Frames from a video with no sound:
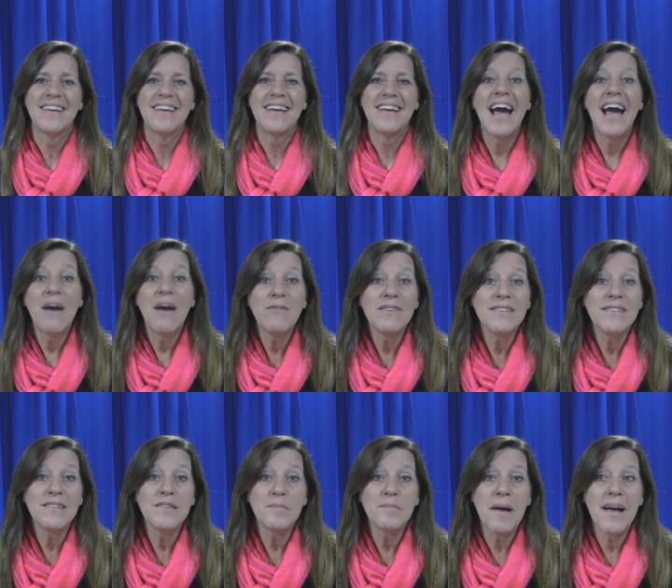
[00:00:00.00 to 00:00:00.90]
How
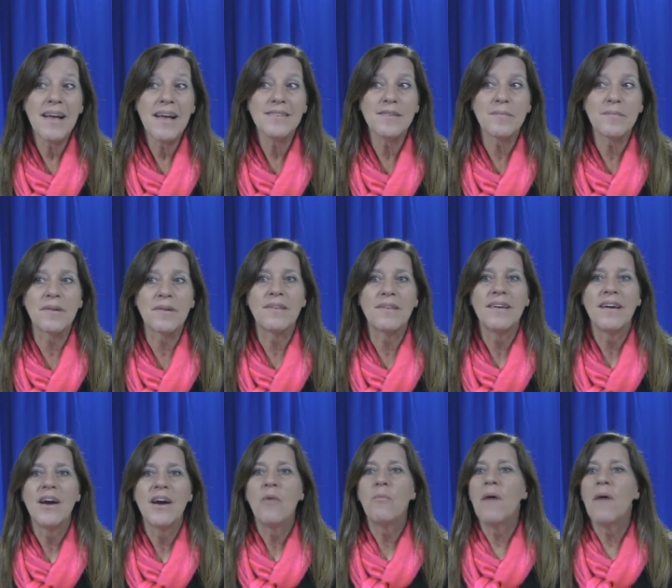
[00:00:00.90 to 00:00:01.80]
is this possible?
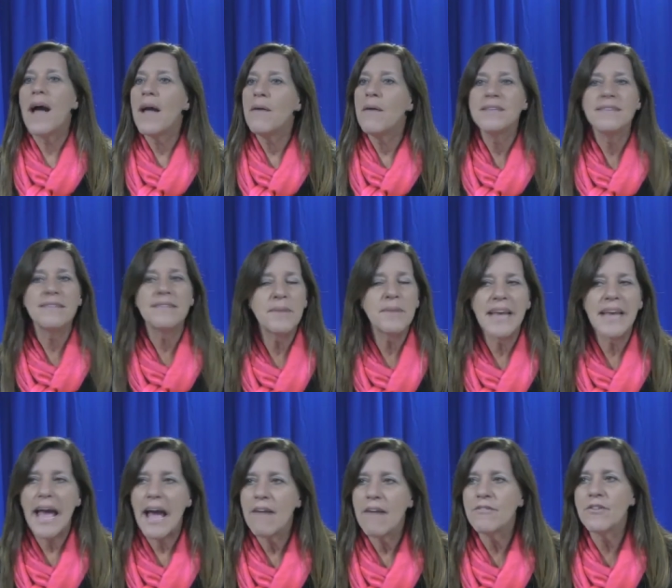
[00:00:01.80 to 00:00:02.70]
Why would
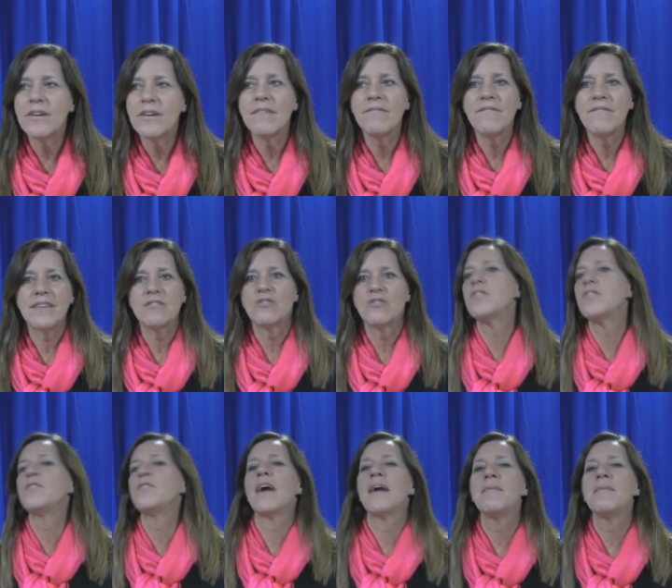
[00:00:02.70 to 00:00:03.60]
someone ever confess to
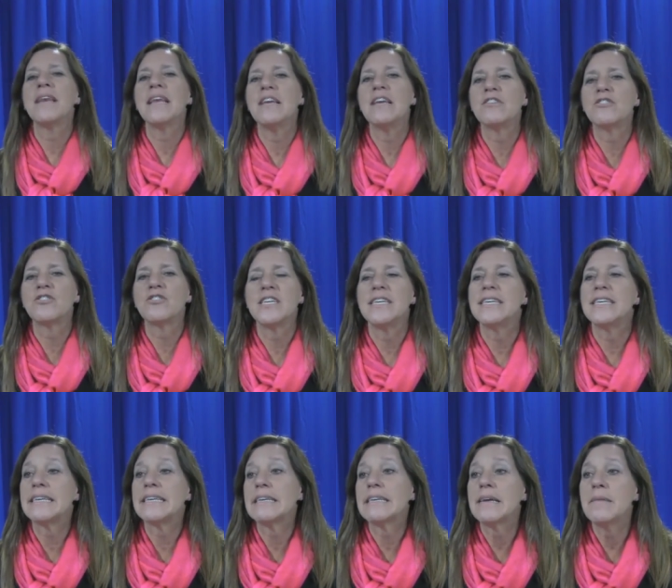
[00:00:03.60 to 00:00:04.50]
a crime that he or she
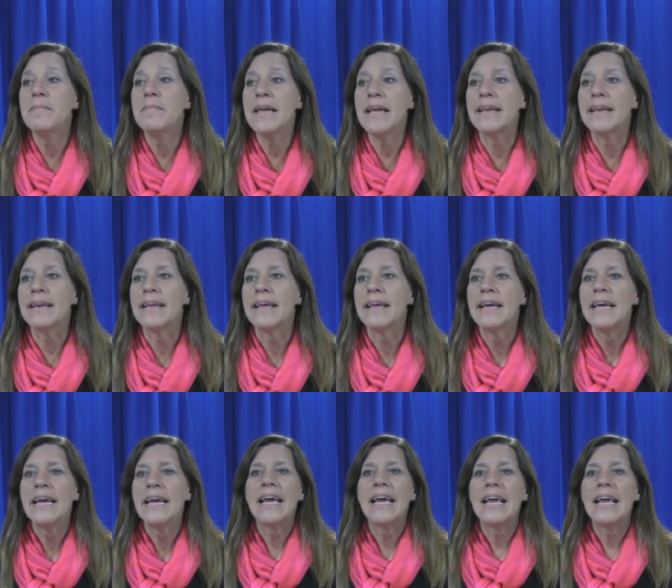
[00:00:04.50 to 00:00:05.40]
didn't commit?
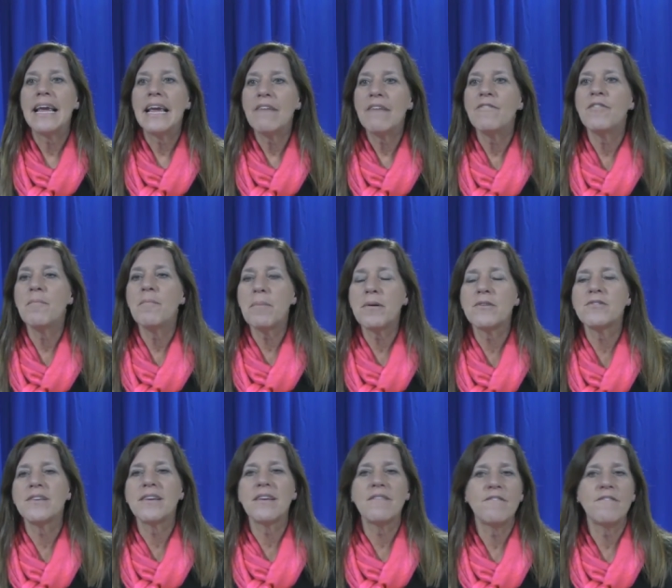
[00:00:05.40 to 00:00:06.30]
If the
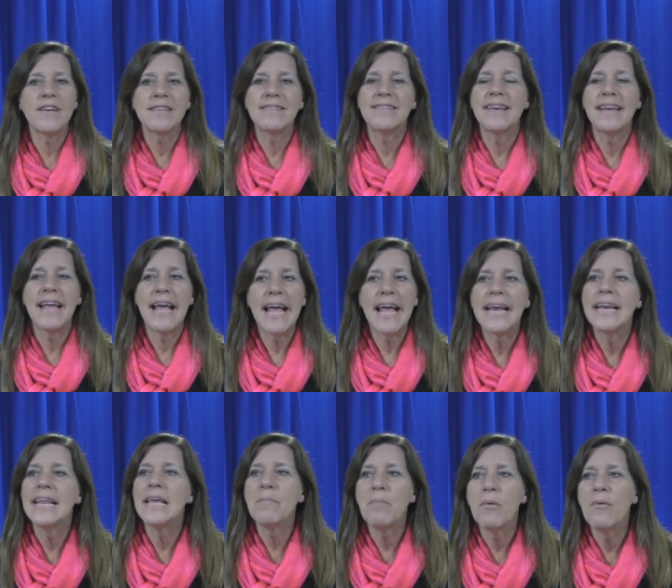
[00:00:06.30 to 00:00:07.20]
person confessed at
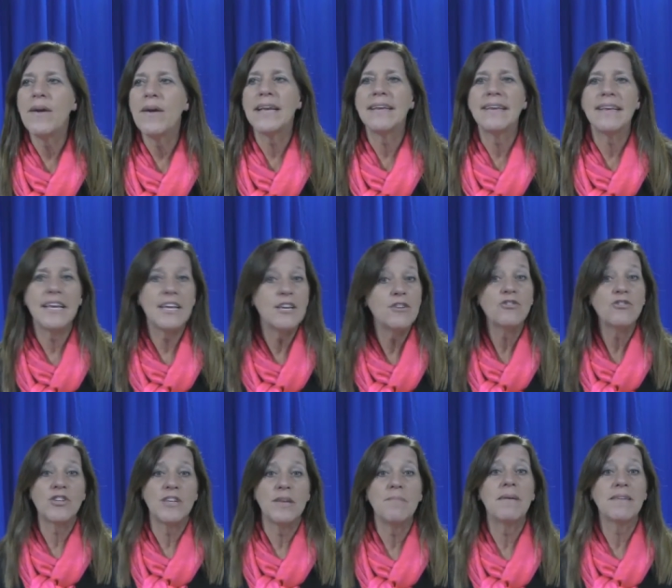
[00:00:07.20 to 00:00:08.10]
any point, he or
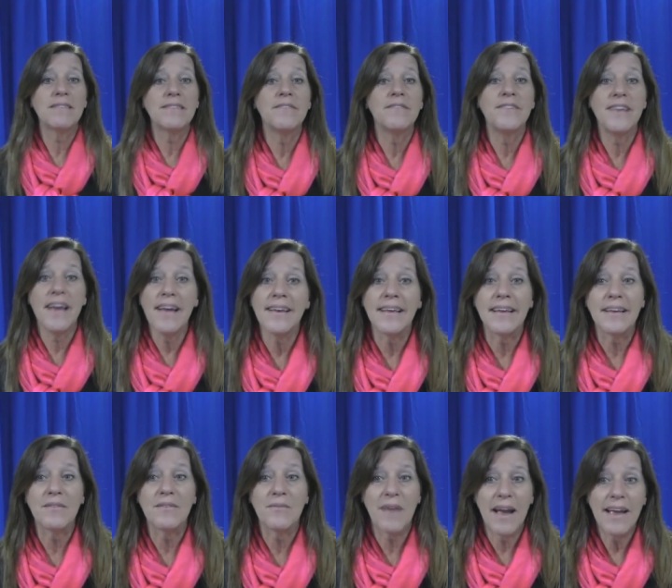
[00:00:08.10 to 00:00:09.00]
she must have done
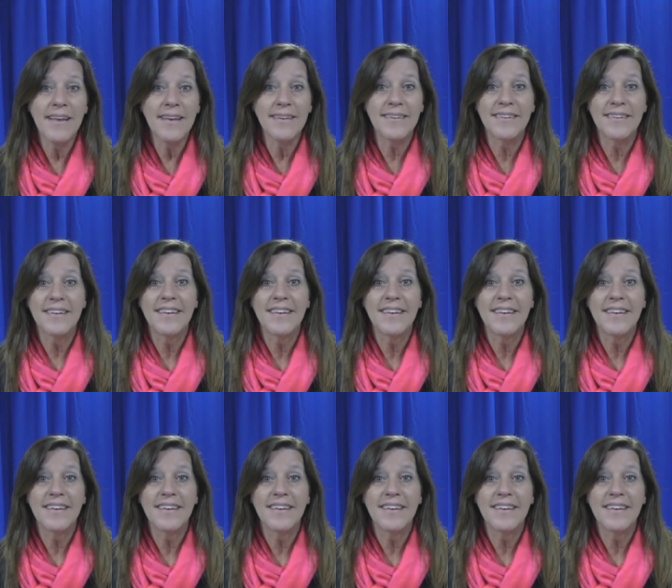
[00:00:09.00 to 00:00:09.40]
it, right?